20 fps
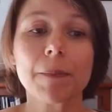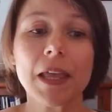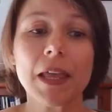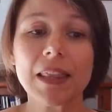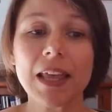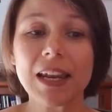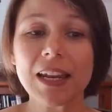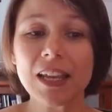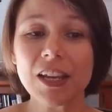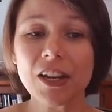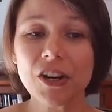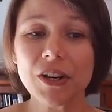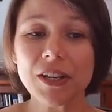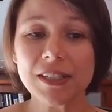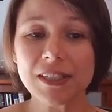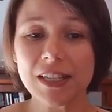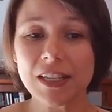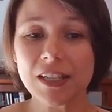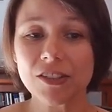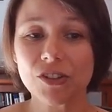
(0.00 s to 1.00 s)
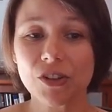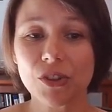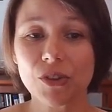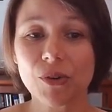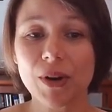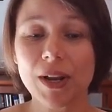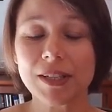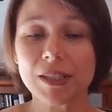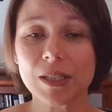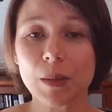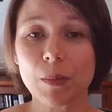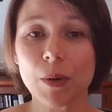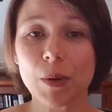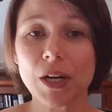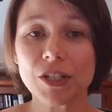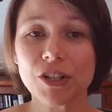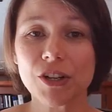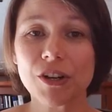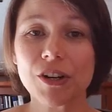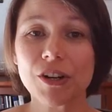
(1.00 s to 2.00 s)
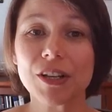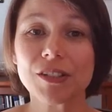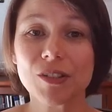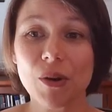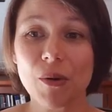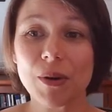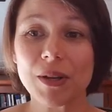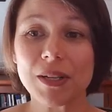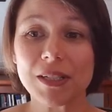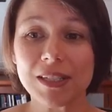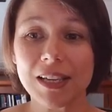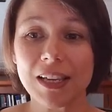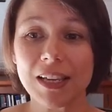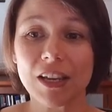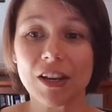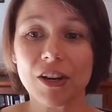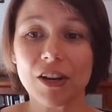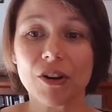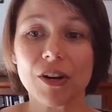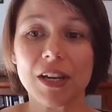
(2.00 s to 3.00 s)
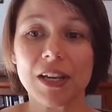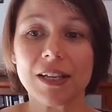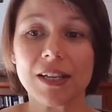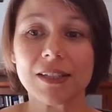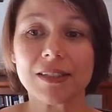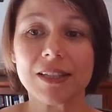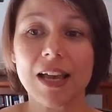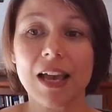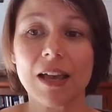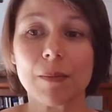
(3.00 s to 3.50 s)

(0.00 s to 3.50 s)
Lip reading: That increased intrathoracic pressure is going to increase